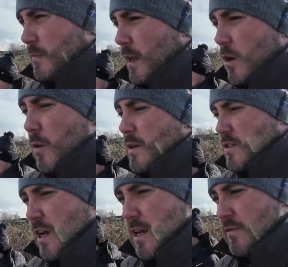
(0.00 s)
I always
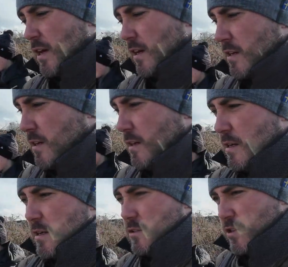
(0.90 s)
say if you're
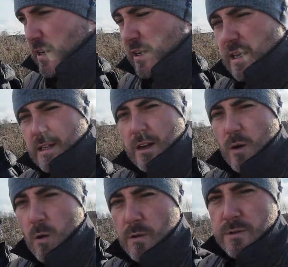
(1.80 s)
trying to get your
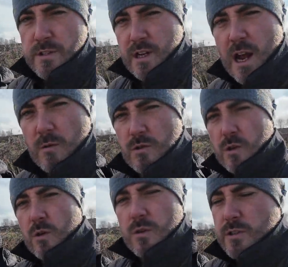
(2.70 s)
little ones
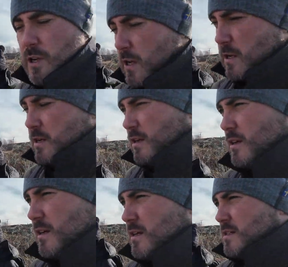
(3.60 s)
outdoors,
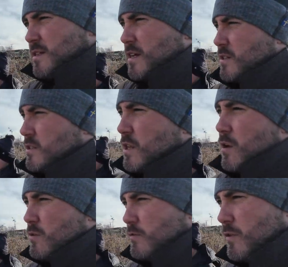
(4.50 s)
take a
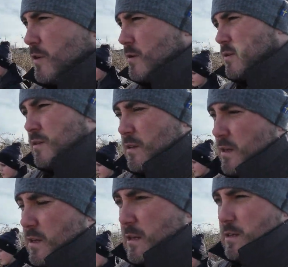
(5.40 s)
stove,
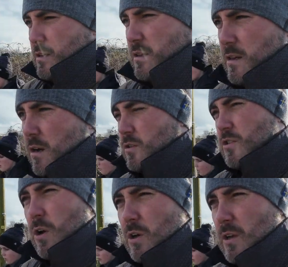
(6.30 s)
hot
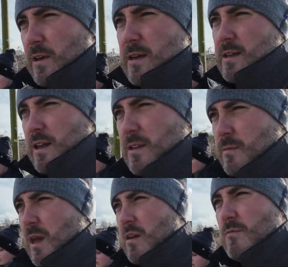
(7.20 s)
chocolate, let
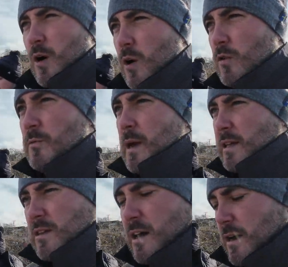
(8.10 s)
them get involved,
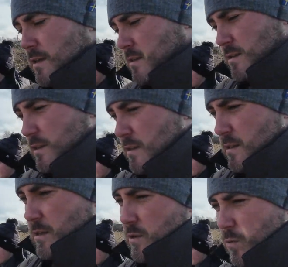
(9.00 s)
make that
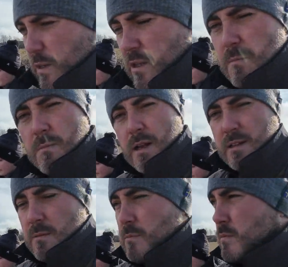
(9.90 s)
with them,
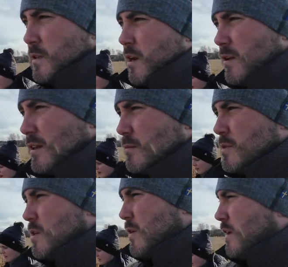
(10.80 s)
let them
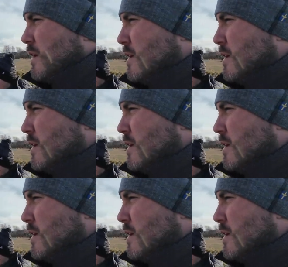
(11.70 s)
do it.